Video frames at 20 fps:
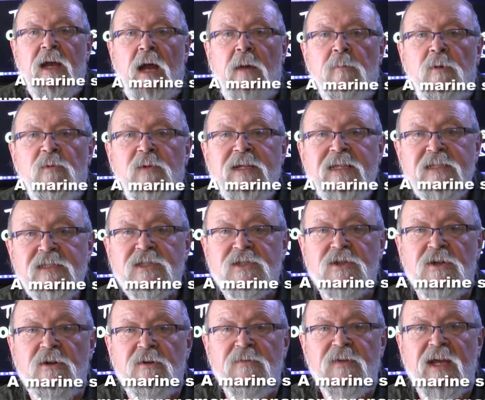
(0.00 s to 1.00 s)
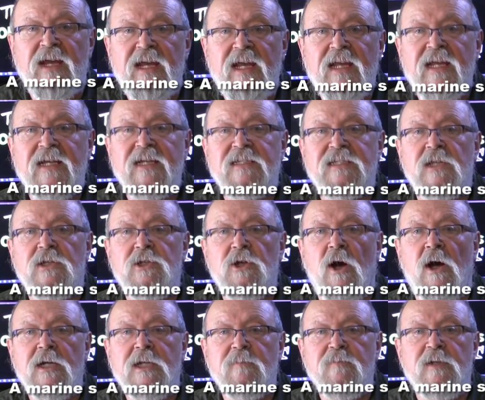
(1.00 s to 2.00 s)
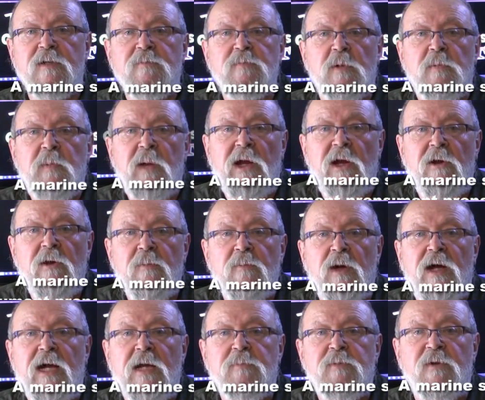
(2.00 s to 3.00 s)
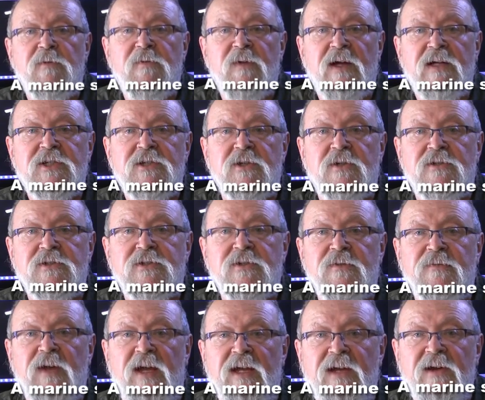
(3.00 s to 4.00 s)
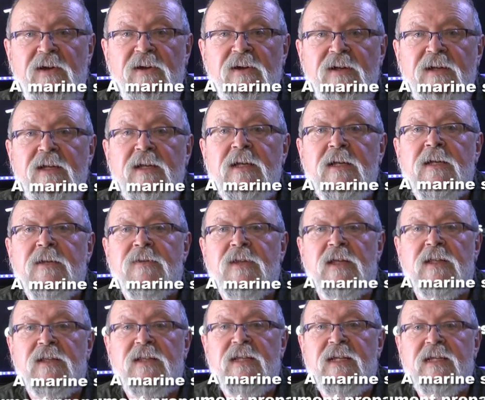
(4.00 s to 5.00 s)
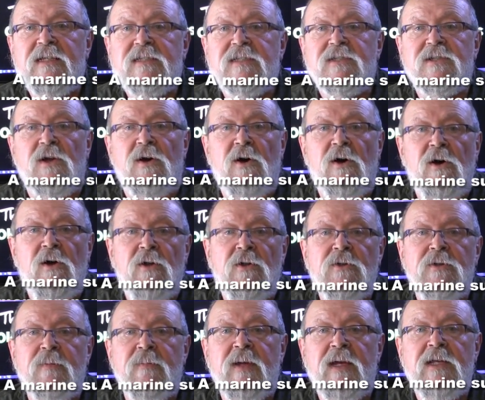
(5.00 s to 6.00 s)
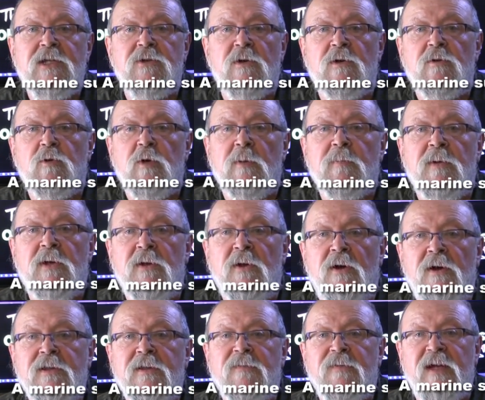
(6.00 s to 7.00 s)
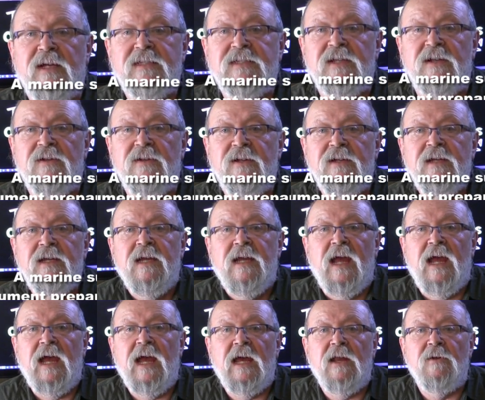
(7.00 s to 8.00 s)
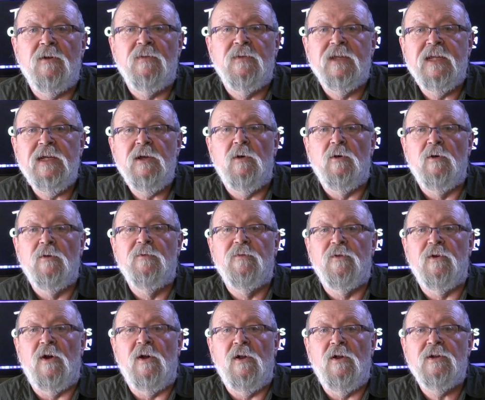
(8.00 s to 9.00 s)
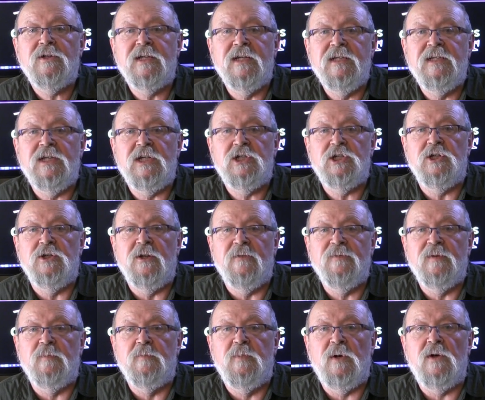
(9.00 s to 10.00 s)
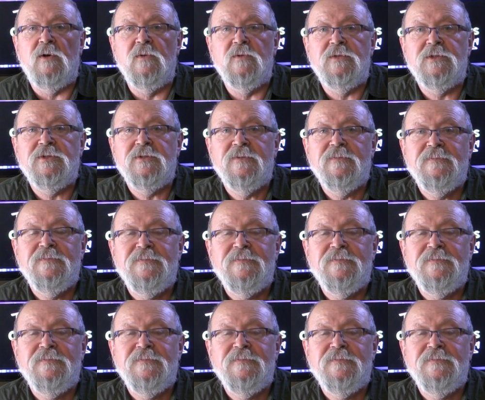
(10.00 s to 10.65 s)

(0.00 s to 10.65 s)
A marine survey is a document prepared by a professional surveyor that lists all the major equipment on the vessel and the overall condition of the boat.